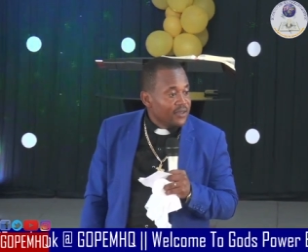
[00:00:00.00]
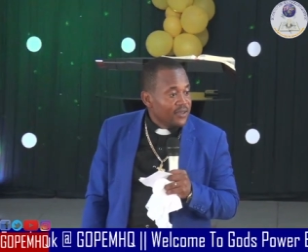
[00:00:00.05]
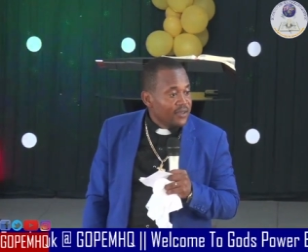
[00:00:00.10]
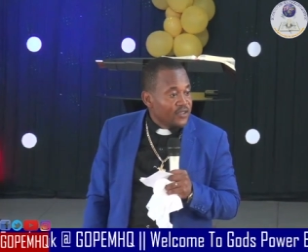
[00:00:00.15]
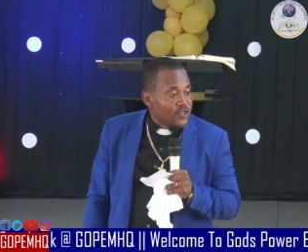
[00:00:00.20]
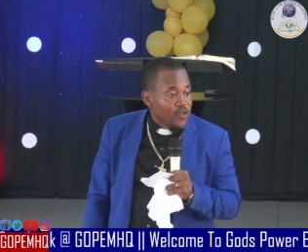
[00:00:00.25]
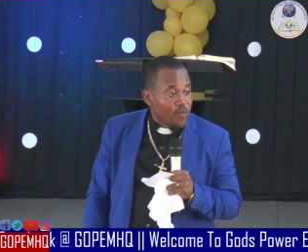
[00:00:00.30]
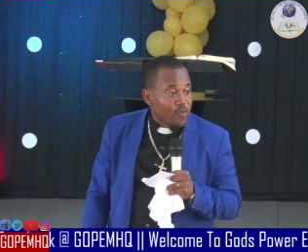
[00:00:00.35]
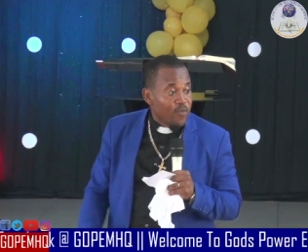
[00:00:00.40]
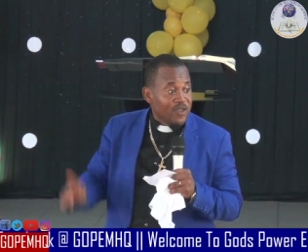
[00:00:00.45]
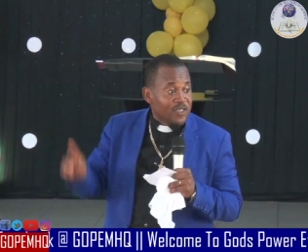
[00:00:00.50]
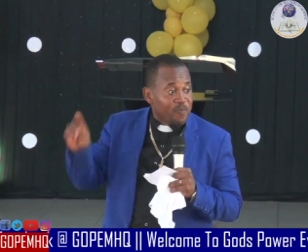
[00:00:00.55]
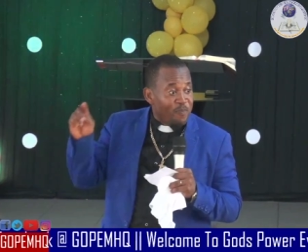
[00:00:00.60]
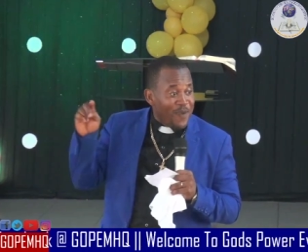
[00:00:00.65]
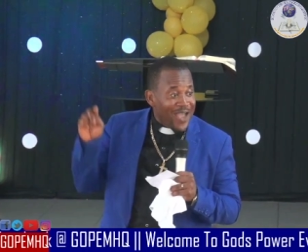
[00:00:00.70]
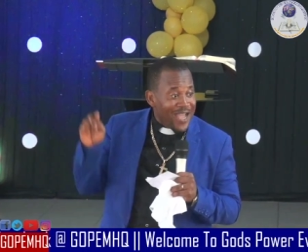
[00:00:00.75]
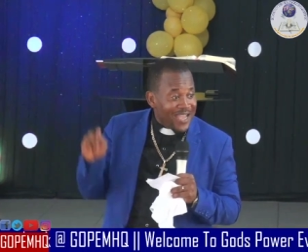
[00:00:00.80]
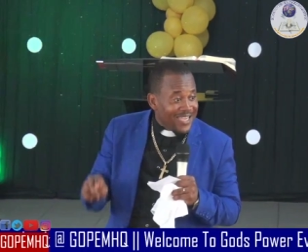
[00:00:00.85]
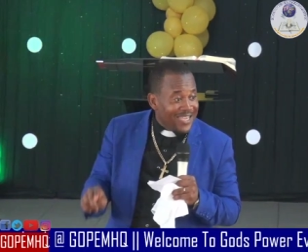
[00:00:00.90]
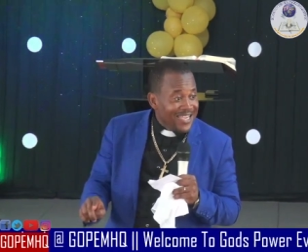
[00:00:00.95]
So both
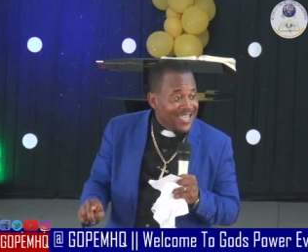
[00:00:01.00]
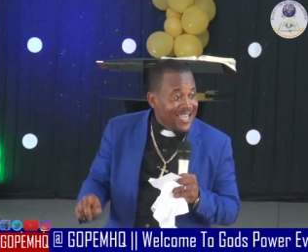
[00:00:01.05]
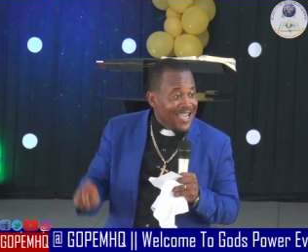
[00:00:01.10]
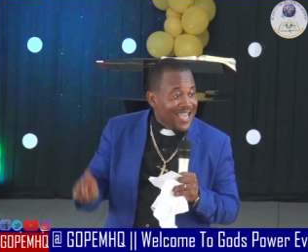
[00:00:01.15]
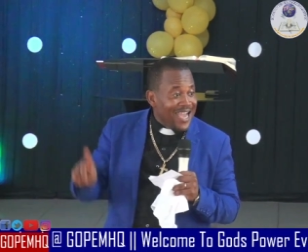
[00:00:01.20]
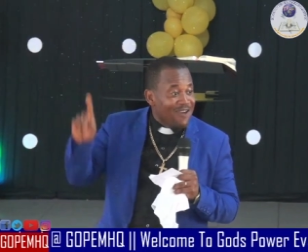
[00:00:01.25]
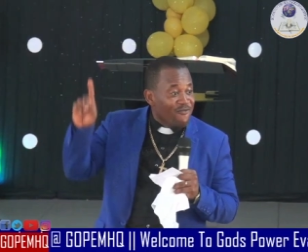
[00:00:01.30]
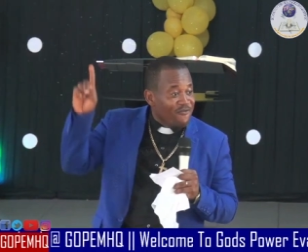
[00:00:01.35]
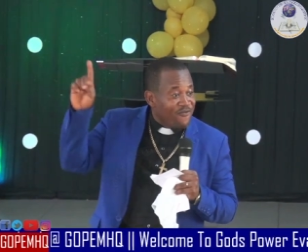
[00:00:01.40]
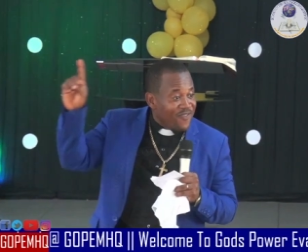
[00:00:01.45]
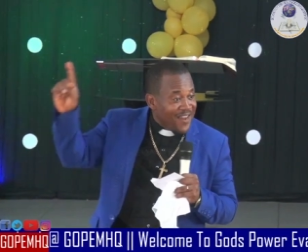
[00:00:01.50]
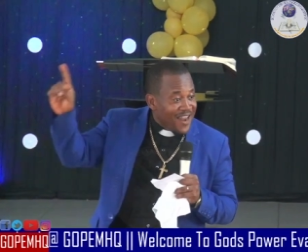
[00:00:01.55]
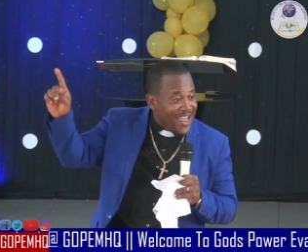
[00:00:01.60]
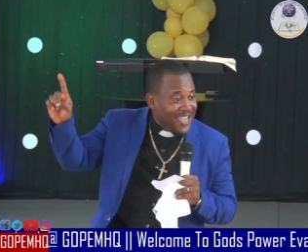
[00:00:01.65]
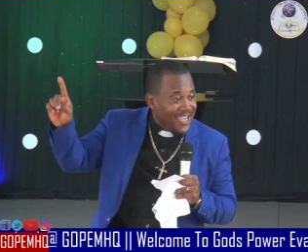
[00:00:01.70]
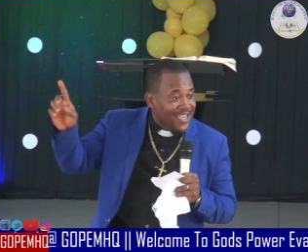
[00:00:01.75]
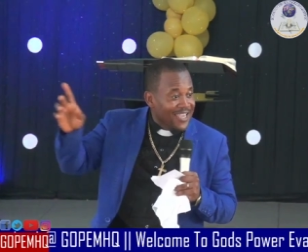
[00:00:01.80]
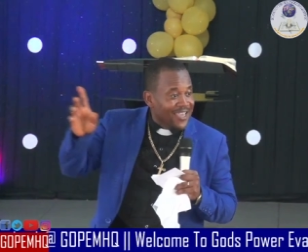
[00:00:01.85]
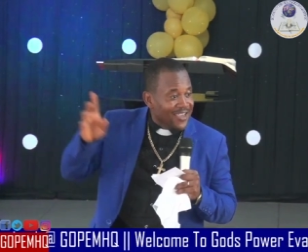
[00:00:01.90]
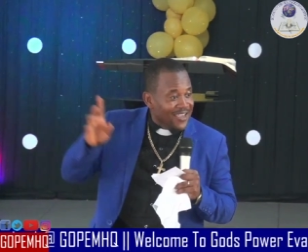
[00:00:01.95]
parking and
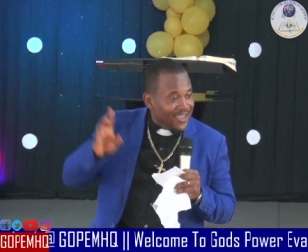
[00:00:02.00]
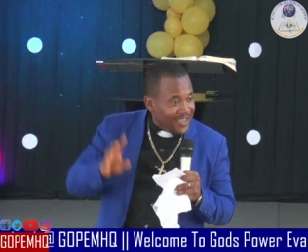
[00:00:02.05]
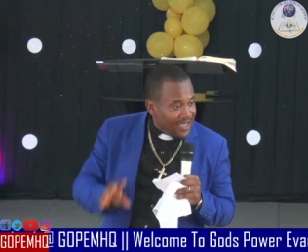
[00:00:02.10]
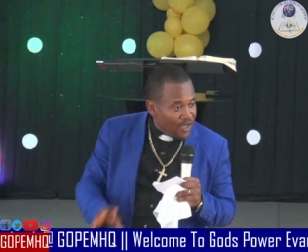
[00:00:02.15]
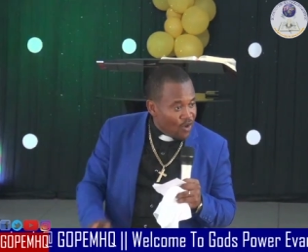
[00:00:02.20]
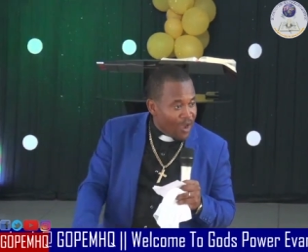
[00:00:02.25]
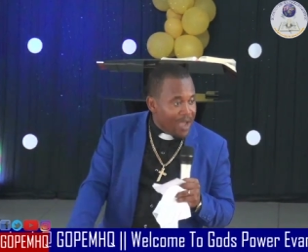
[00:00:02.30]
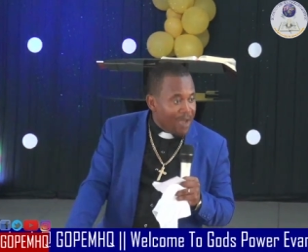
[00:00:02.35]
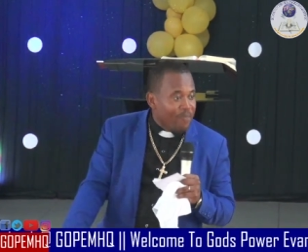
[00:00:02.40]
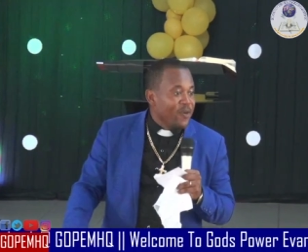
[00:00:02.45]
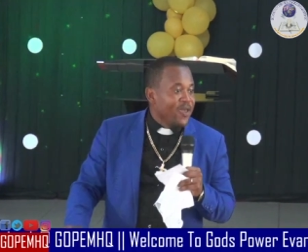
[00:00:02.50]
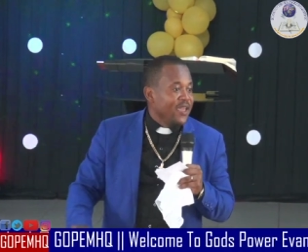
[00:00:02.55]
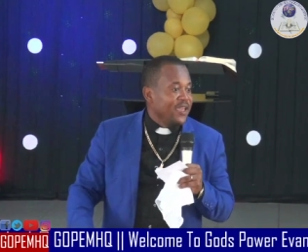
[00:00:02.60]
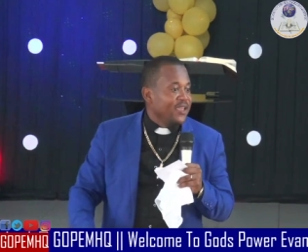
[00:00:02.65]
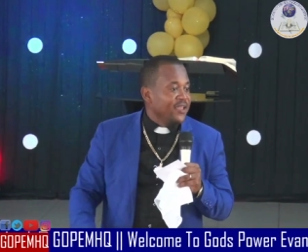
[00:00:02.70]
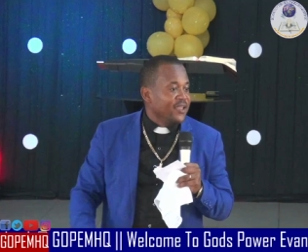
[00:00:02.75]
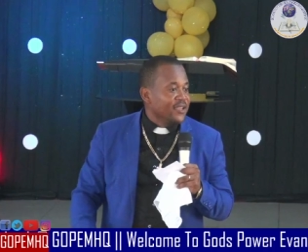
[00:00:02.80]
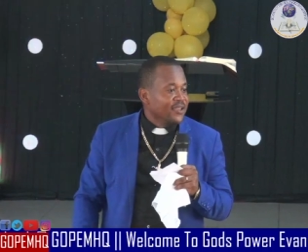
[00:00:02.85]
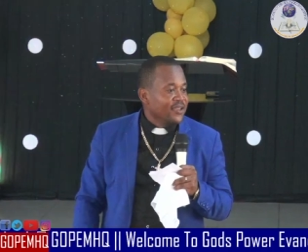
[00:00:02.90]
flying, you are paying.